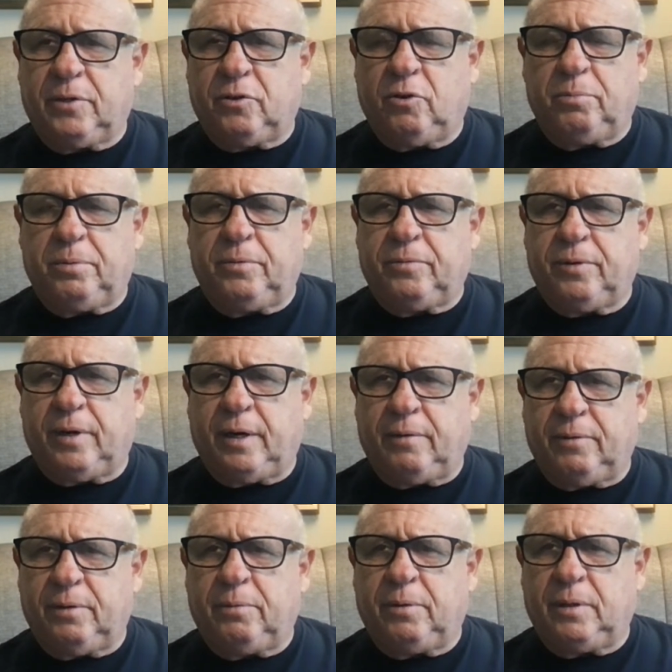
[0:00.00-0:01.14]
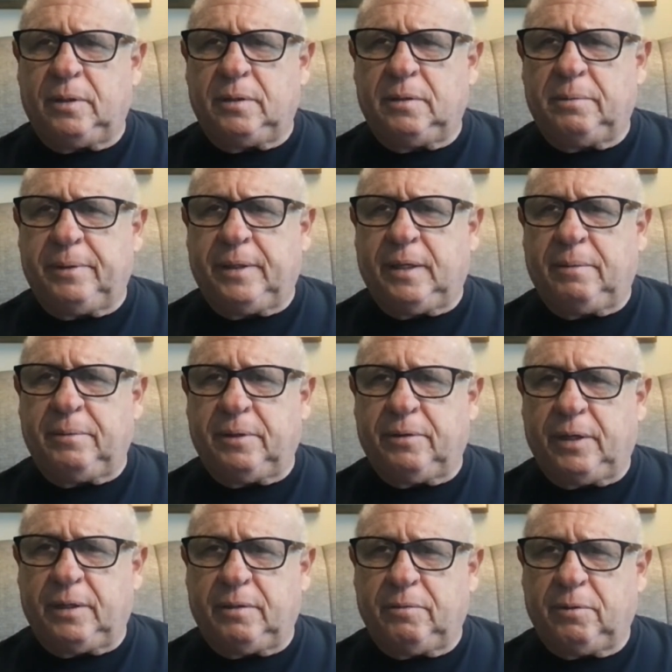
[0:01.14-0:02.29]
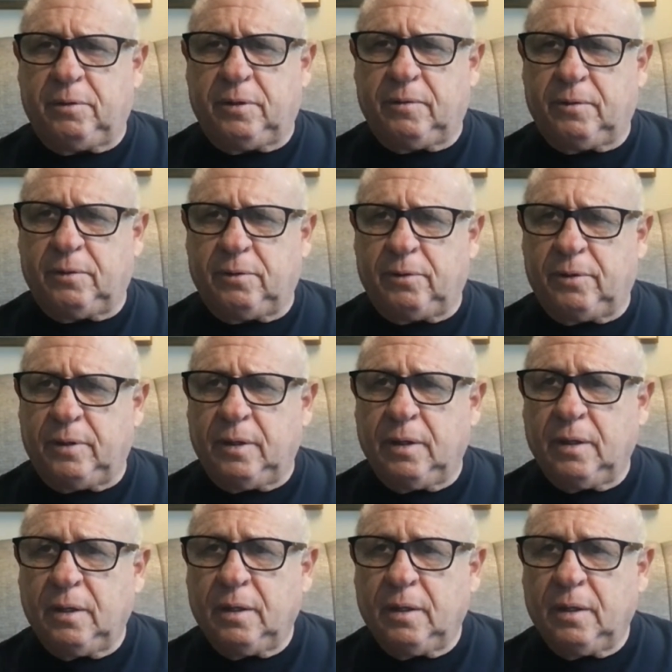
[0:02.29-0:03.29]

it's open for everyone to become a great devotee of the Lord.